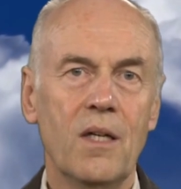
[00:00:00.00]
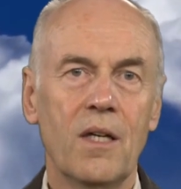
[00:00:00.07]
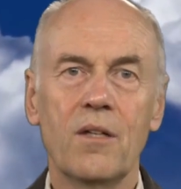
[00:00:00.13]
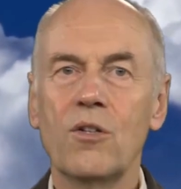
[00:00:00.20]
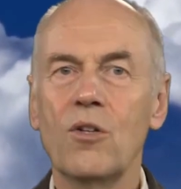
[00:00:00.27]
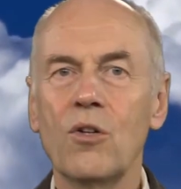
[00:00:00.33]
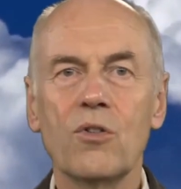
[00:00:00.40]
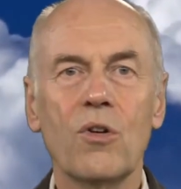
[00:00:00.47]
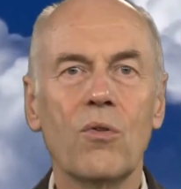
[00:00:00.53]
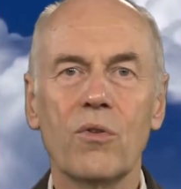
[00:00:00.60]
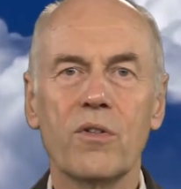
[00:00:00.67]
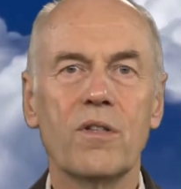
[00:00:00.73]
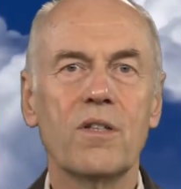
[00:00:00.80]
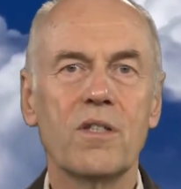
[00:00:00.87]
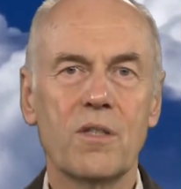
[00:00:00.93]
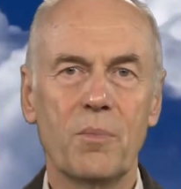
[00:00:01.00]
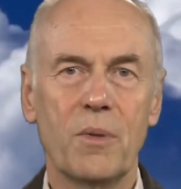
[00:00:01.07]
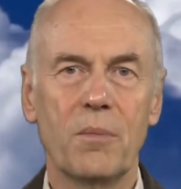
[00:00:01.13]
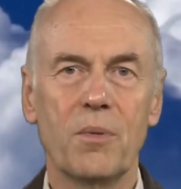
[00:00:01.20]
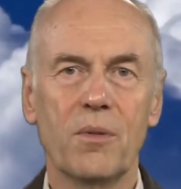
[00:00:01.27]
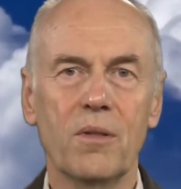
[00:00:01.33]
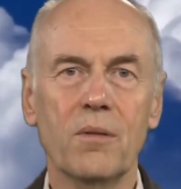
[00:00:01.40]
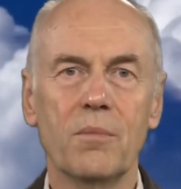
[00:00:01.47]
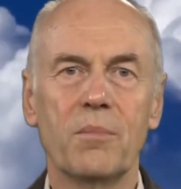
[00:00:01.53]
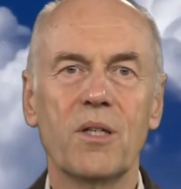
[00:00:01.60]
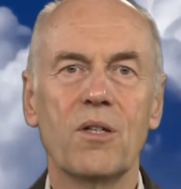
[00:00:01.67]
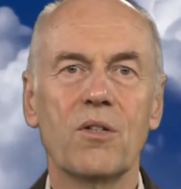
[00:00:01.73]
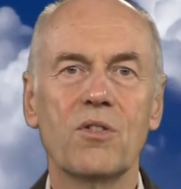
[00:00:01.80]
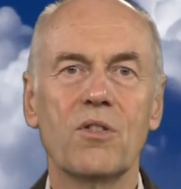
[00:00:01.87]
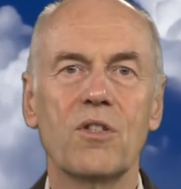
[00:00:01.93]
And not only these people,
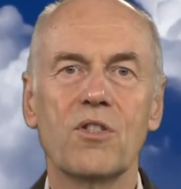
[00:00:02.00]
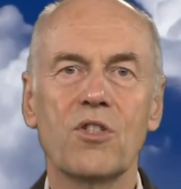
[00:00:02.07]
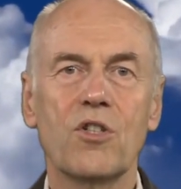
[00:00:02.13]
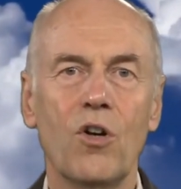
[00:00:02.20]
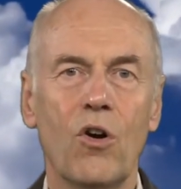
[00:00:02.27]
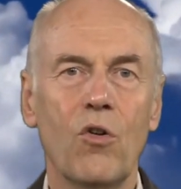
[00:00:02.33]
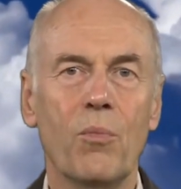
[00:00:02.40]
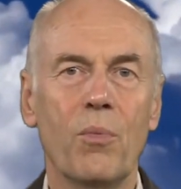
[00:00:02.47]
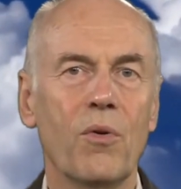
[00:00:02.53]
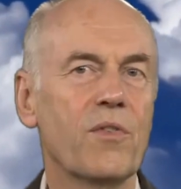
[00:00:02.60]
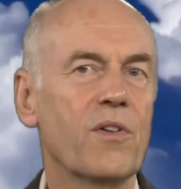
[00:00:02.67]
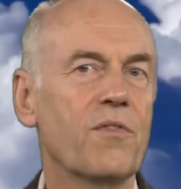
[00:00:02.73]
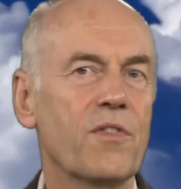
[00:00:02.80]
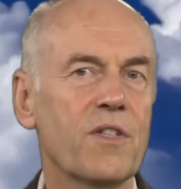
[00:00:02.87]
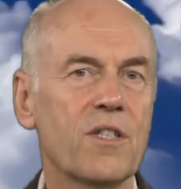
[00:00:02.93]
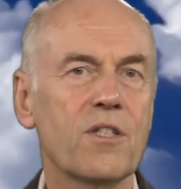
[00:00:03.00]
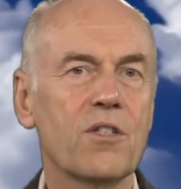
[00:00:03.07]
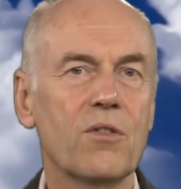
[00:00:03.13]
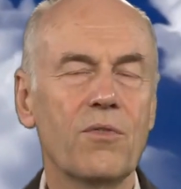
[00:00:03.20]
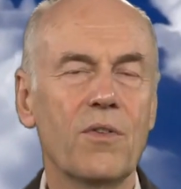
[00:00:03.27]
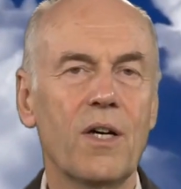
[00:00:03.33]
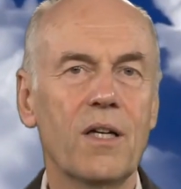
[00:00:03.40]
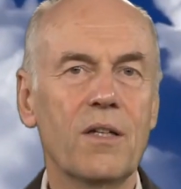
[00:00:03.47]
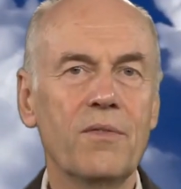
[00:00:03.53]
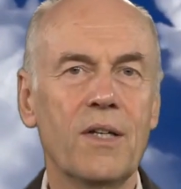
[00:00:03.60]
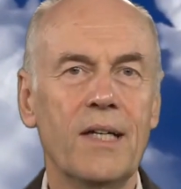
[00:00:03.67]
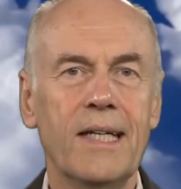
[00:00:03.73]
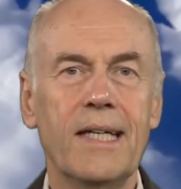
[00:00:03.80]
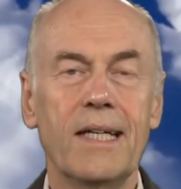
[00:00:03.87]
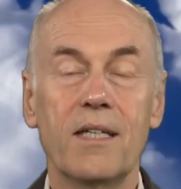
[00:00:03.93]
because the scope of the physics of life
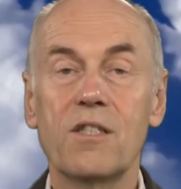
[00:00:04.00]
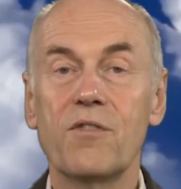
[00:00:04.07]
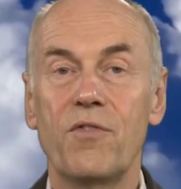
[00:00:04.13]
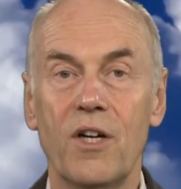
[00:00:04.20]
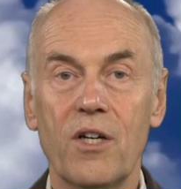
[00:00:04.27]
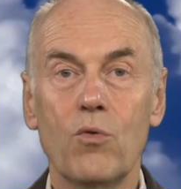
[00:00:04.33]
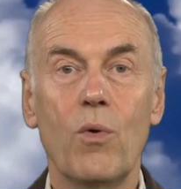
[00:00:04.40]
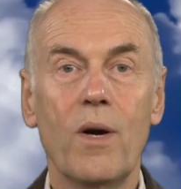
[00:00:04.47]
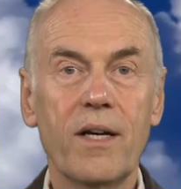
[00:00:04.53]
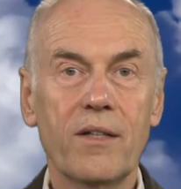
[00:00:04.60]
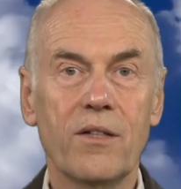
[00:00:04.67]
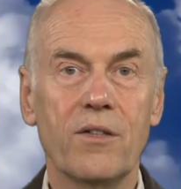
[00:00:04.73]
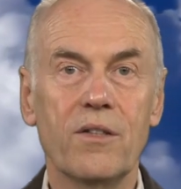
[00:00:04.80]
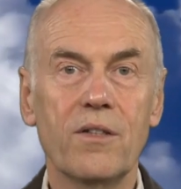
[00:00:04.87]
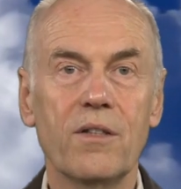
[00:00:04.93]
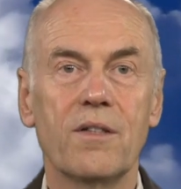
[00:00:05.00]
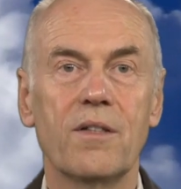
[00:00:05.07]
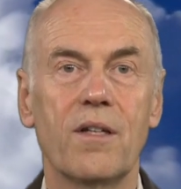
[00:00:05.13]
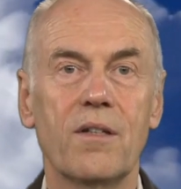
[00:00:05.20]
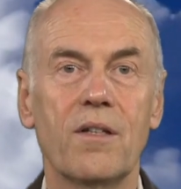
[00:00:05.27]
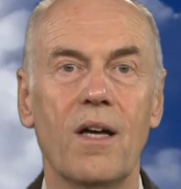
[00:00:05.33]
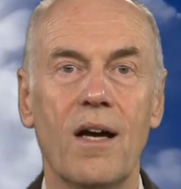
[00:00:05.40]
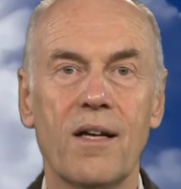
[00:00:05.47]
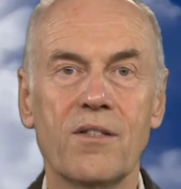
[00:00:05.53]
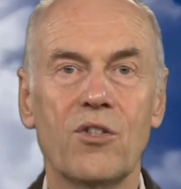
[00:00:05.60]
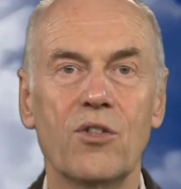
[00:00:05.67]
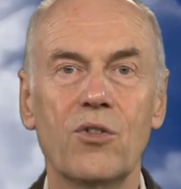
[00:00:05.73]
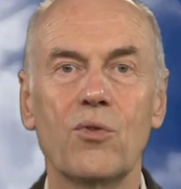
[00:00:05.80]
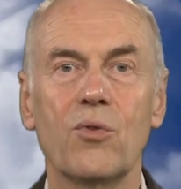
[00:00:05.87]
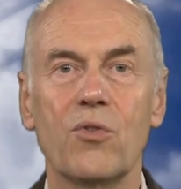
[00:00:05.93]
is far wider than the
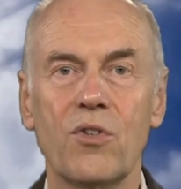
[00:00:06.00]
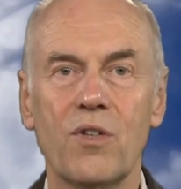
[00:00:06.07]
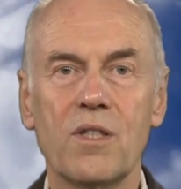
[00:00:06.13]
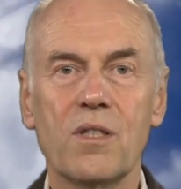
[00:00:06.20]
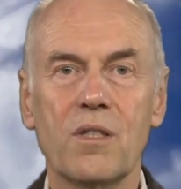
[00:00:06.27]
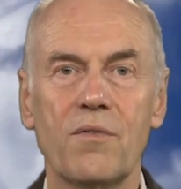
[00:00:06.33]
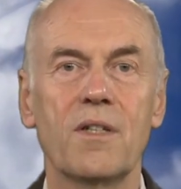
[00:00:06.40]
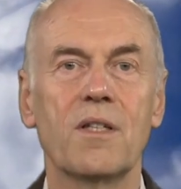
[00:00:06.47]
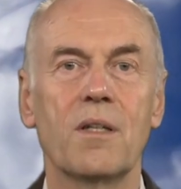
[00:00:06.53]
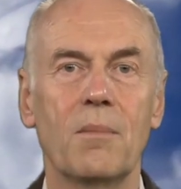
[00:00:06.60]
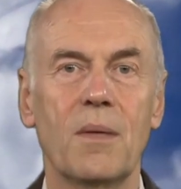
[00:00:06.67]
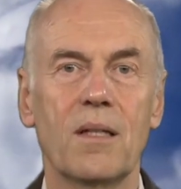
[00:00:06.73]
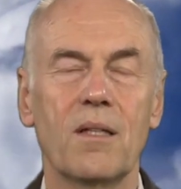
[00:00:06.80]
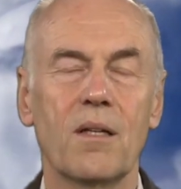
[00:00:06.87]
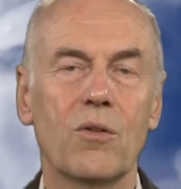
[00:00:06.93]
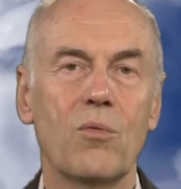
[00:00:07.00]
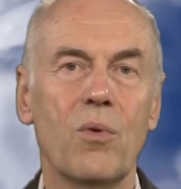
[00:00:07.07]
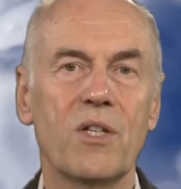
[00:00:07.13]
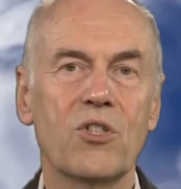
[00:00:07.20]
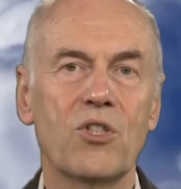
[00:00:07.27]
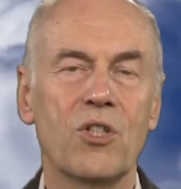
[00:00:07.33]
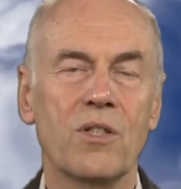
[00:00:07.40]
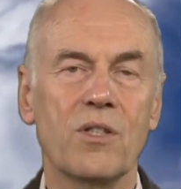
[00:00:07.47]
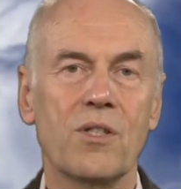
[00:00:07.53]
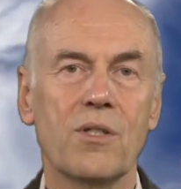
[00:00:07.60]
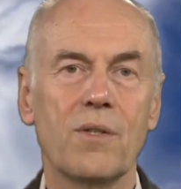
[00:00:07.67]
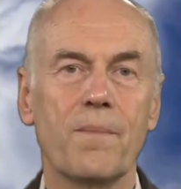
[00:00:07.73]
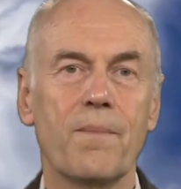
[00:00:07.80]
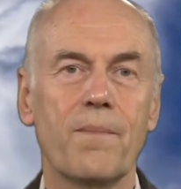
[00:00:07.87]
answer to these fundamental questions.